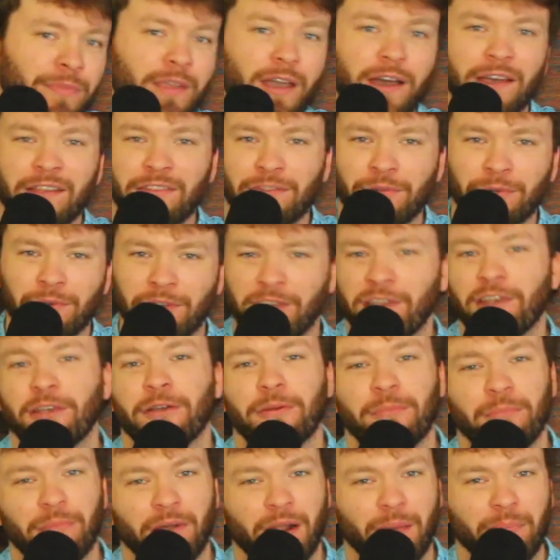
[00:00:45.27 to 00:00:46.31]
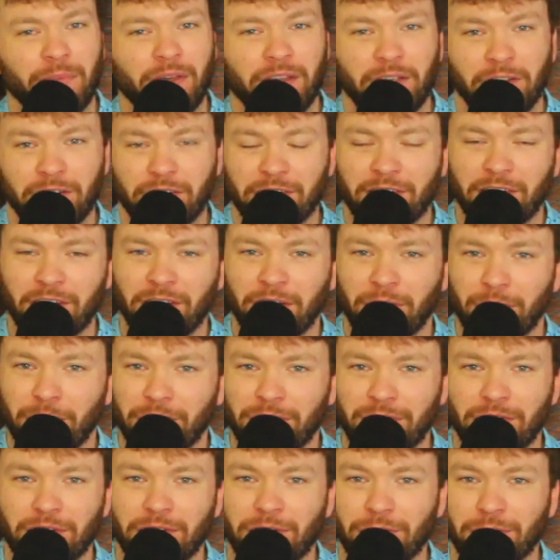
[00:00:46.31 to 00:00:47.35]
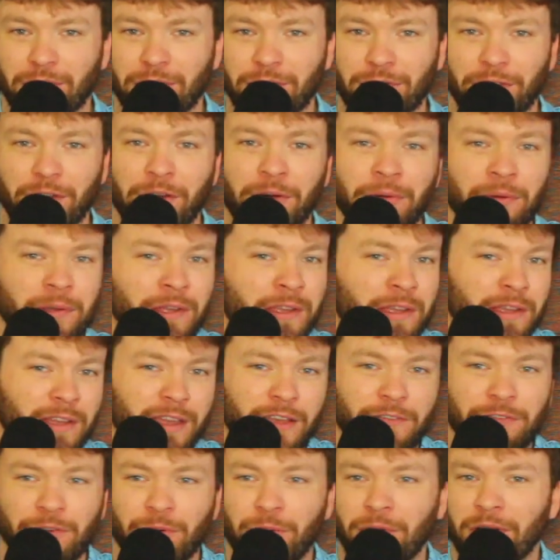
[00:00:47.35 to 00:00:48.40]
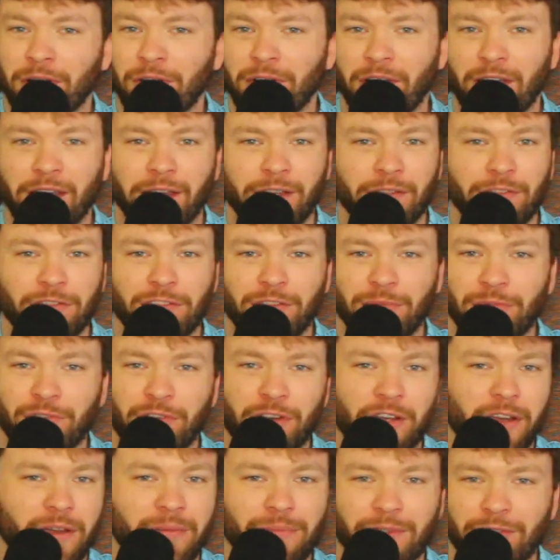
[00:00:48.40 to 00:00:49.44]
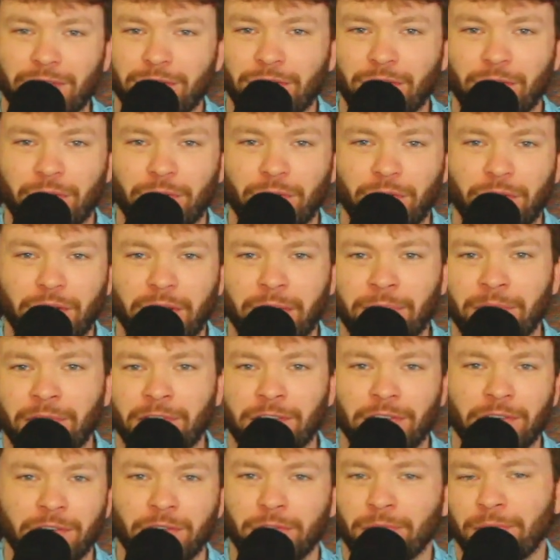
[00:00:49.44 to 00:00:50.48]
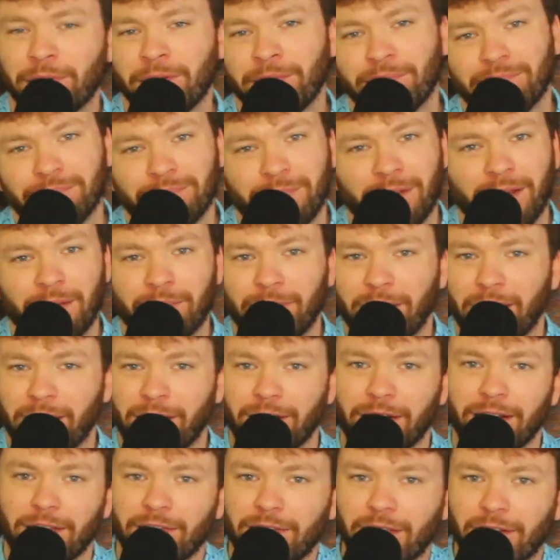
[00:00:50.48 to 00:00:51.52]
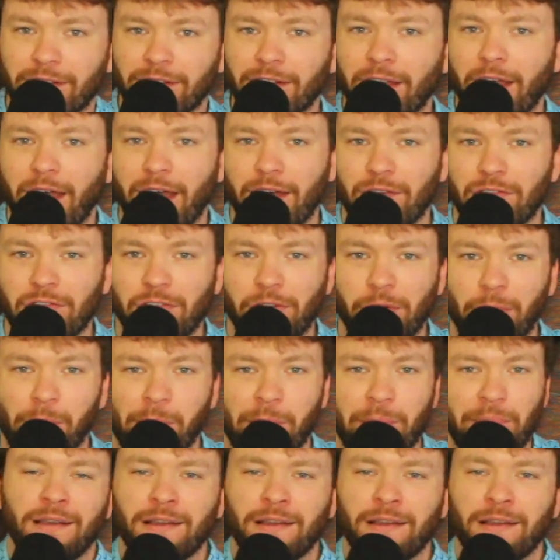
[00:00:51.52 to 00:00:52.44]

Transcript: I do care, but I'm not here to tell you what to do. So if you want to like and subscribe, that's totally up to you, but I'm not going to tell you you have to.